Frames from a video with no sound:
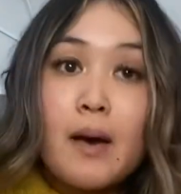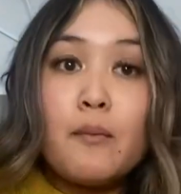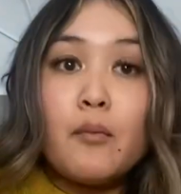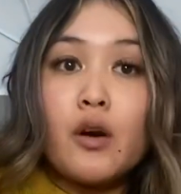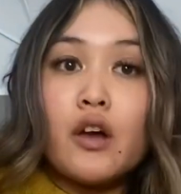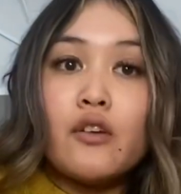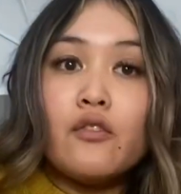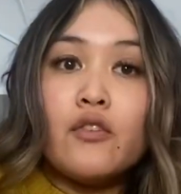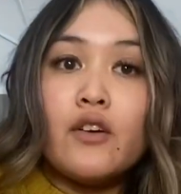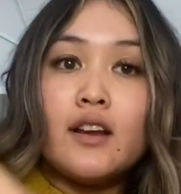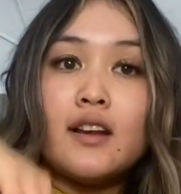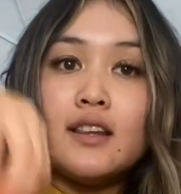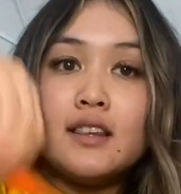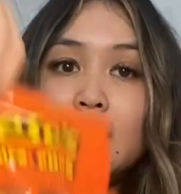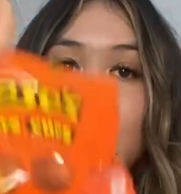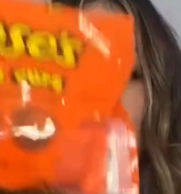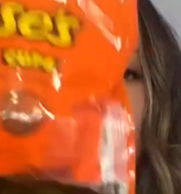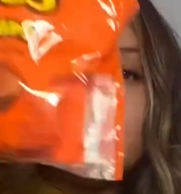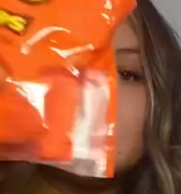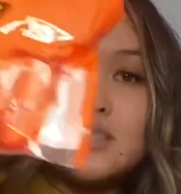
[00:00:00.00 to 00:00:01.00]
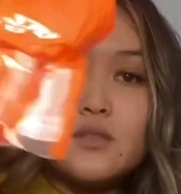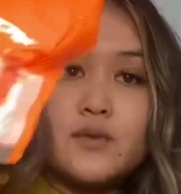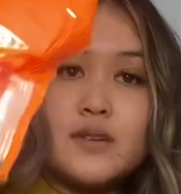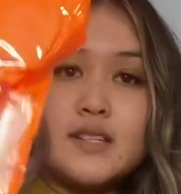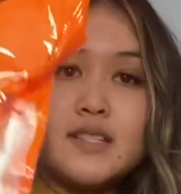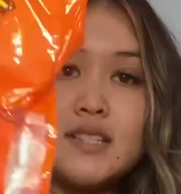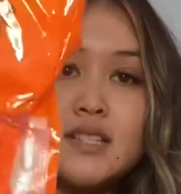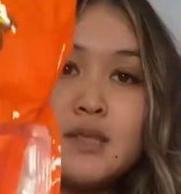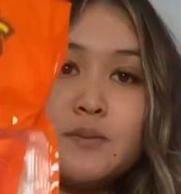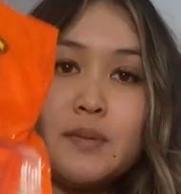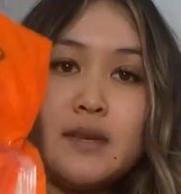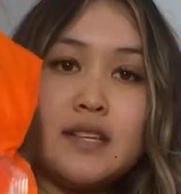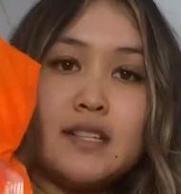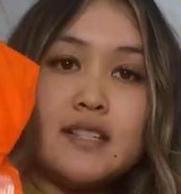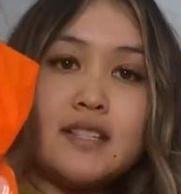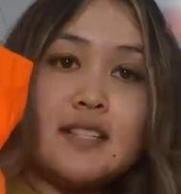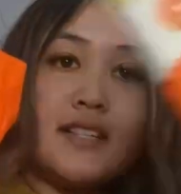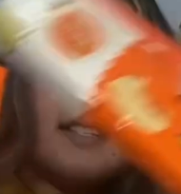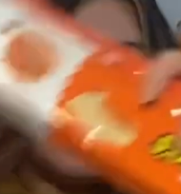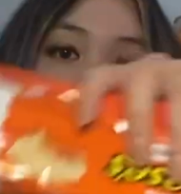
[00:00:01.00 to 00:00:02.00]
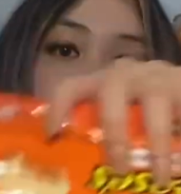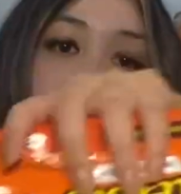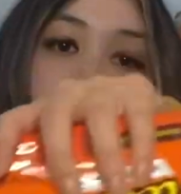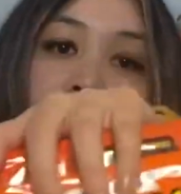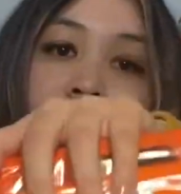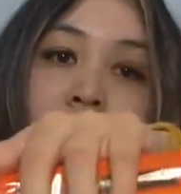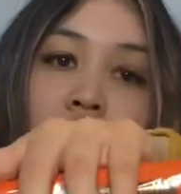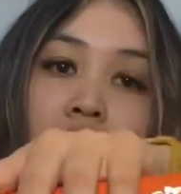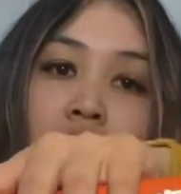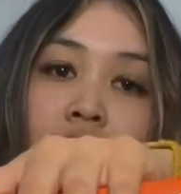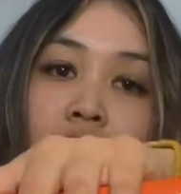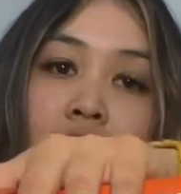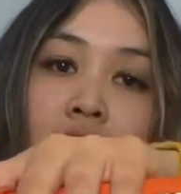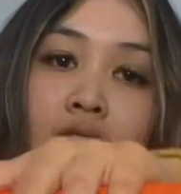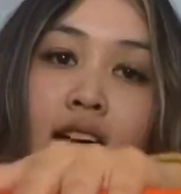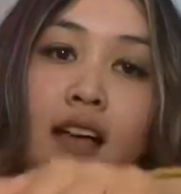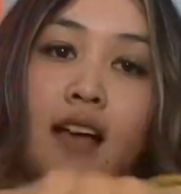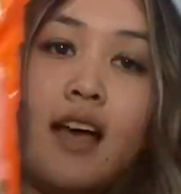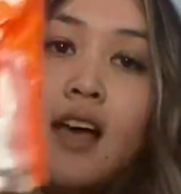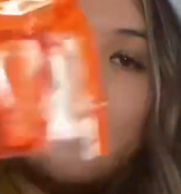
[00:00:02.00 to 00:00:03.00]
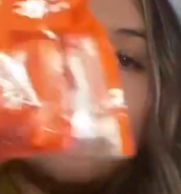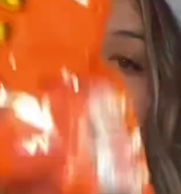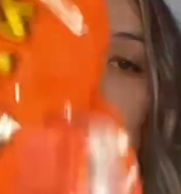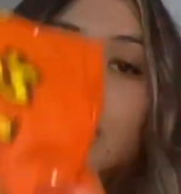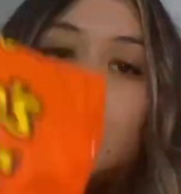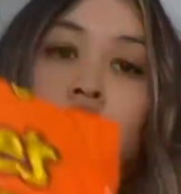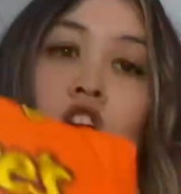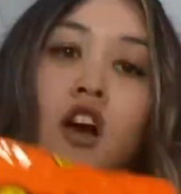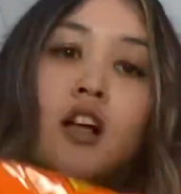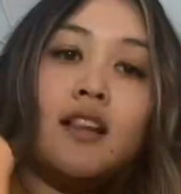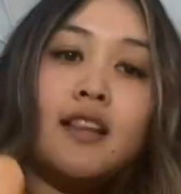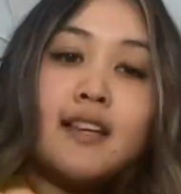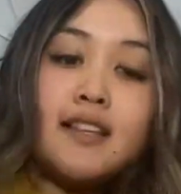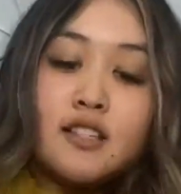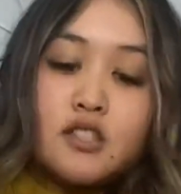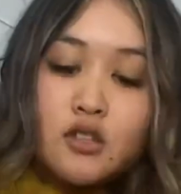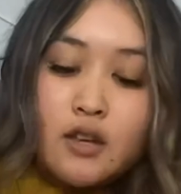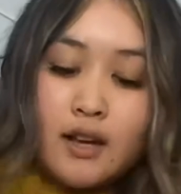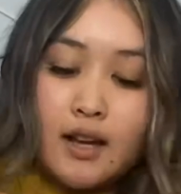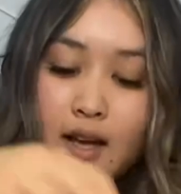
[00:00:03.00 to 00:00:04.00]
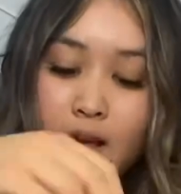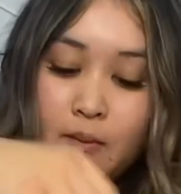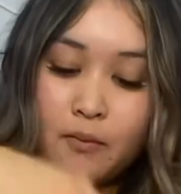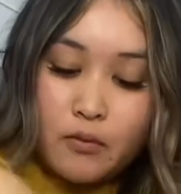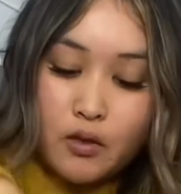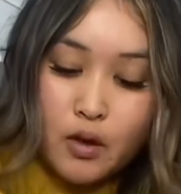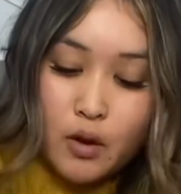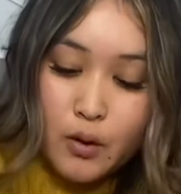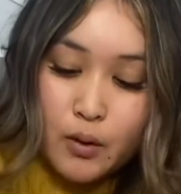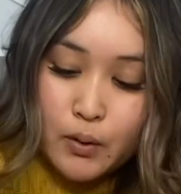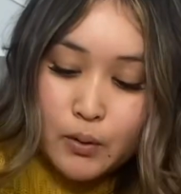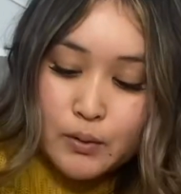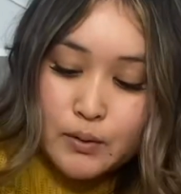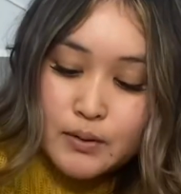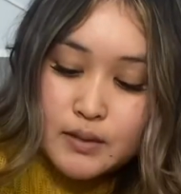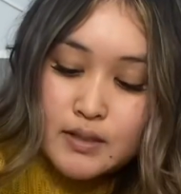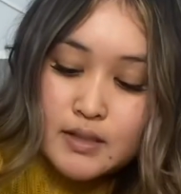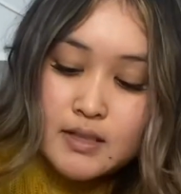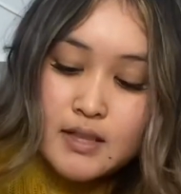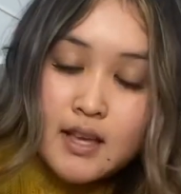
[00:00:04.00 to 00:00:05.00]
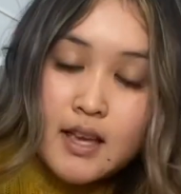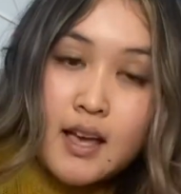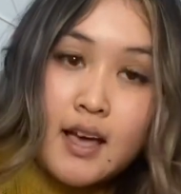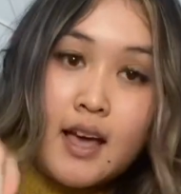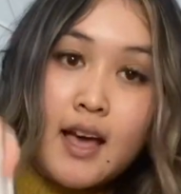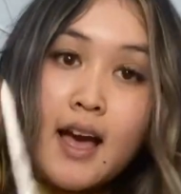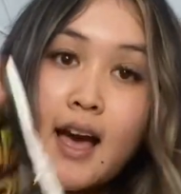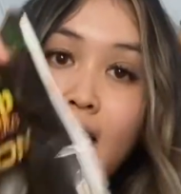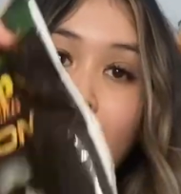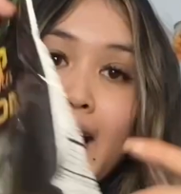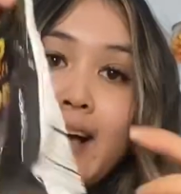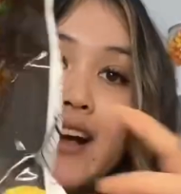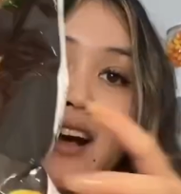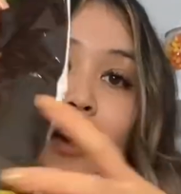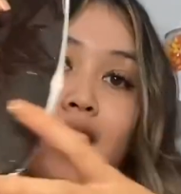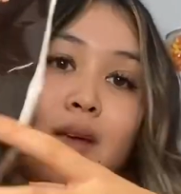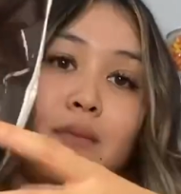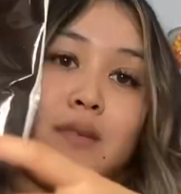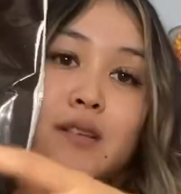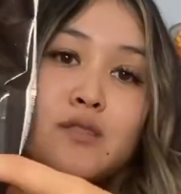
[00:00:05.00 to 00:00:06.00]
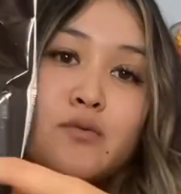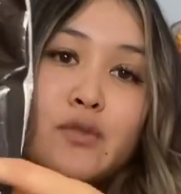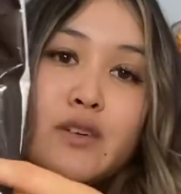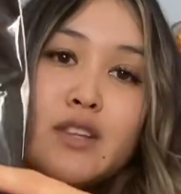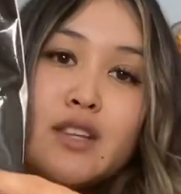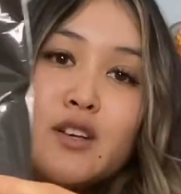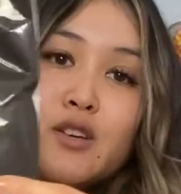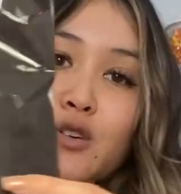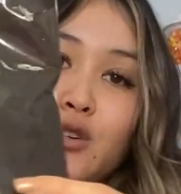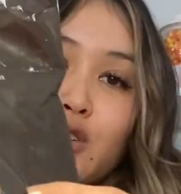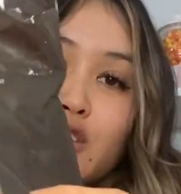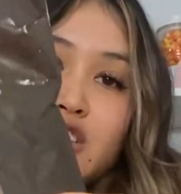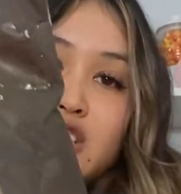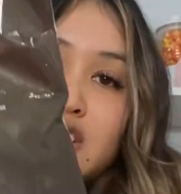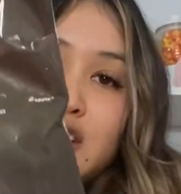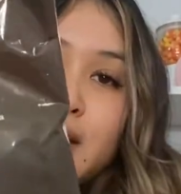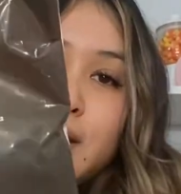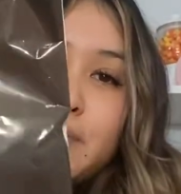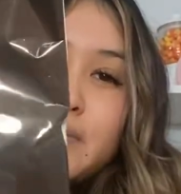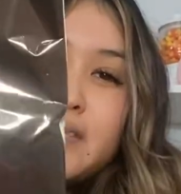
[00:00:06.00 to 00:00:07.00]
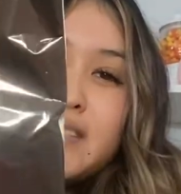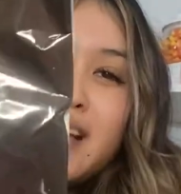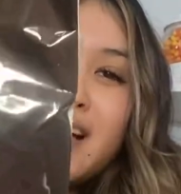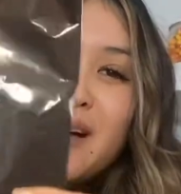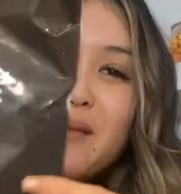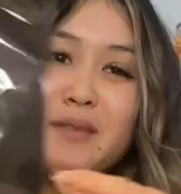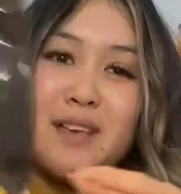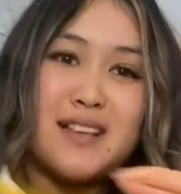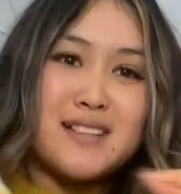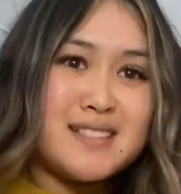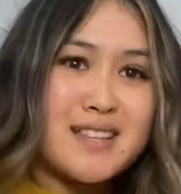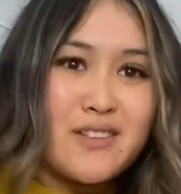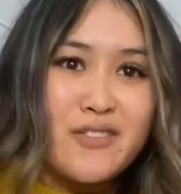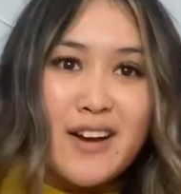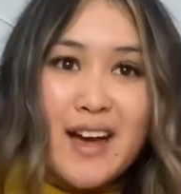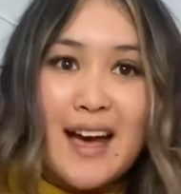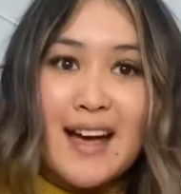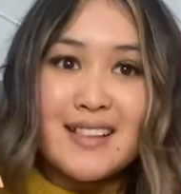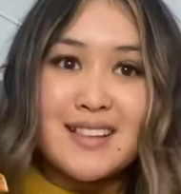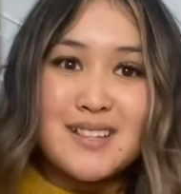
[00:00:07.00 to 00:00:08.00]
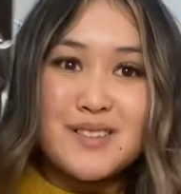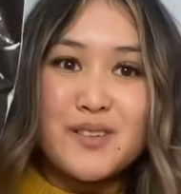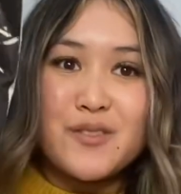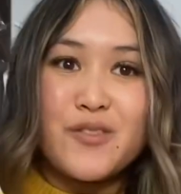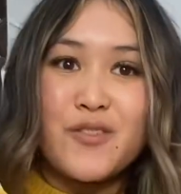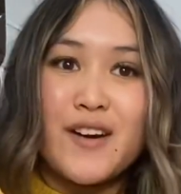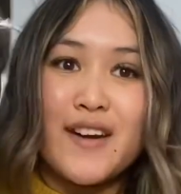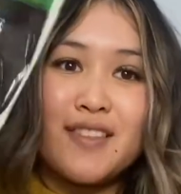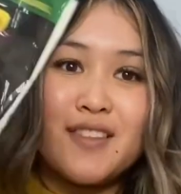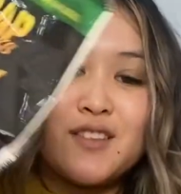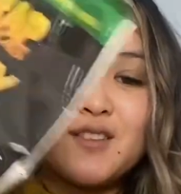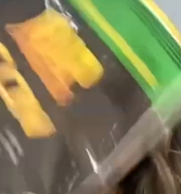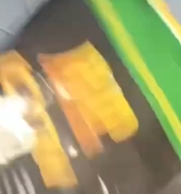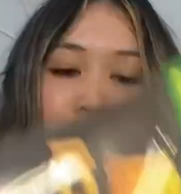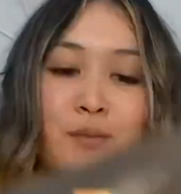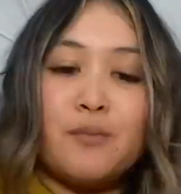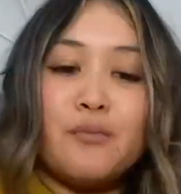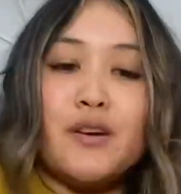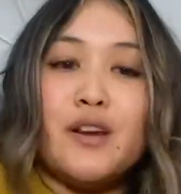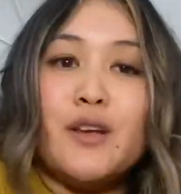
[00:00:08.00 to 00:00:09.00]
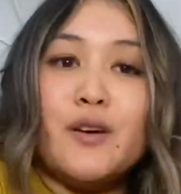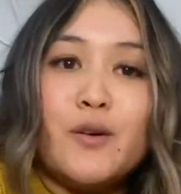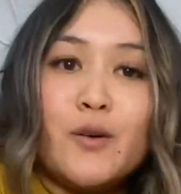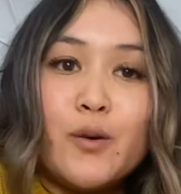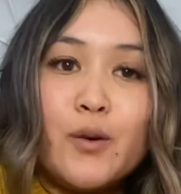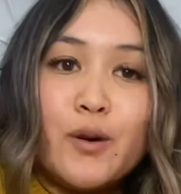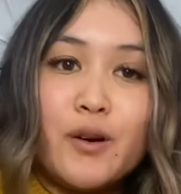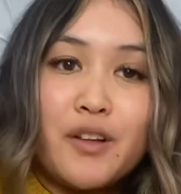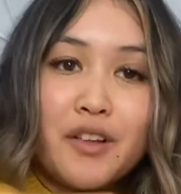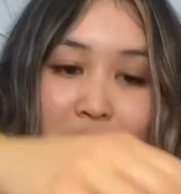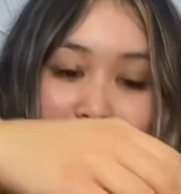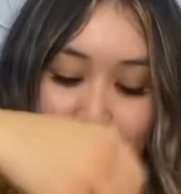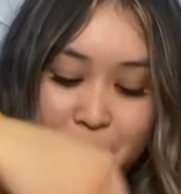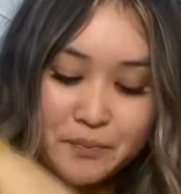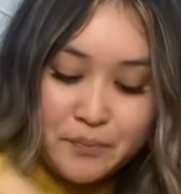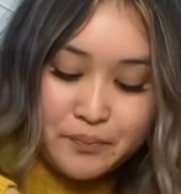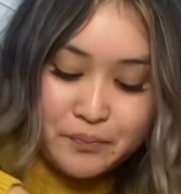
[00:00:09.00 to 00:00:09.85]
boyfriend loves the Reese's Pieces chocolate, so I got him those. I got him these really cool chips. He's never had these before. I thought those were pretty cool.